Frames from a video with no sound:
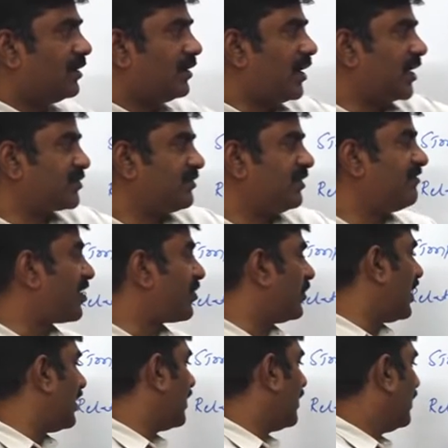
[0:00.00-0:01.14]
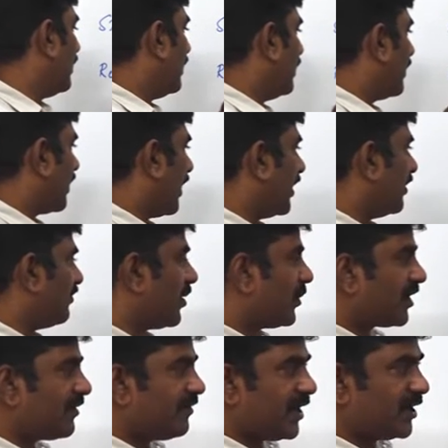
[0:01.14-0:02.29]
actual formula, relative number
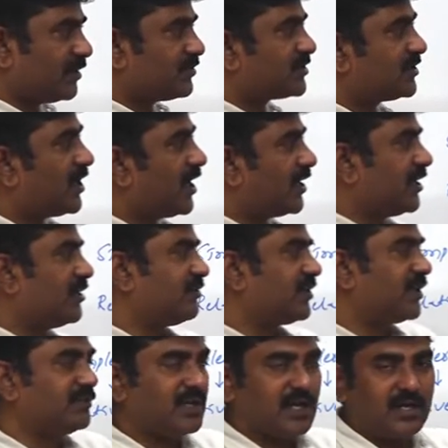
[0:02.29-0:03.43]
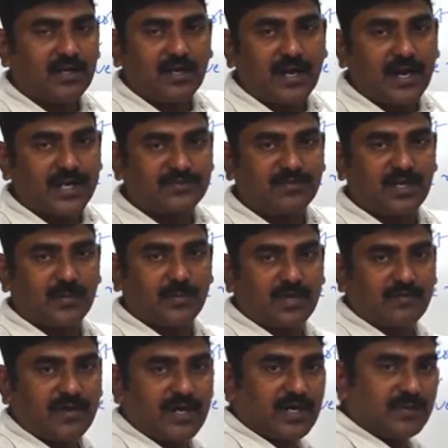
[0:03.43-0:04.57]
of atoms, and it will give the actual number of
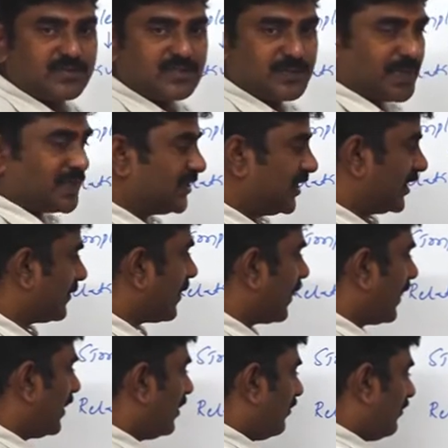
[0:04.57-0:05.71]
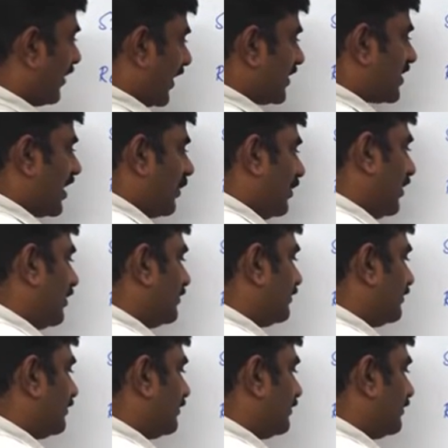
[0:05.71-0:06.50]
atoms present. For example,